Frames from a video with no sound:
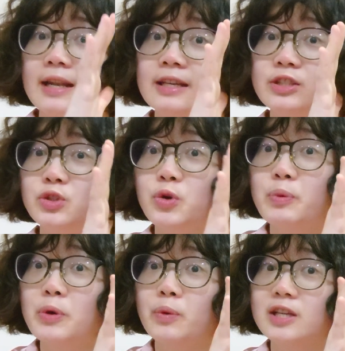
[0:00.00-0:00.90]
The
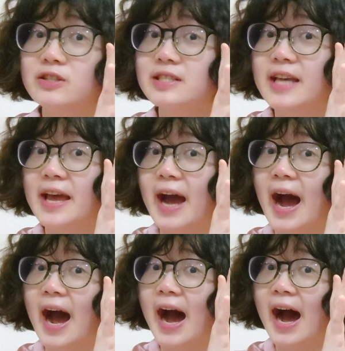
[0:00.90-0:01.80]
stupid way to say
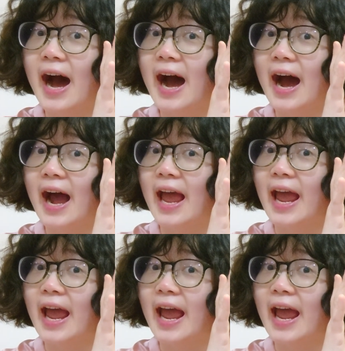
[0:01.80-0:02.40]
hi.